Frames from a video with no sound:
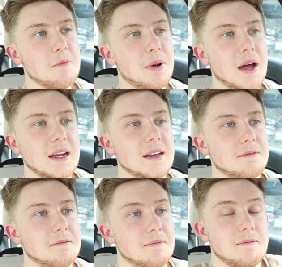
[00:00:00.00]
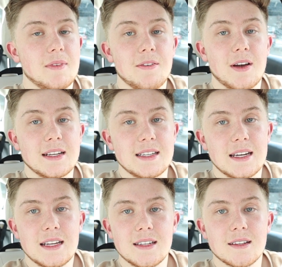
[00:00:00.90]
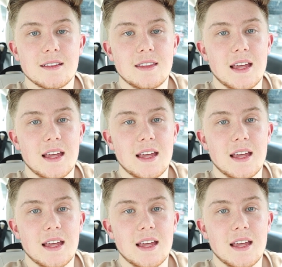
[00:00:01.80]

But if I didn't,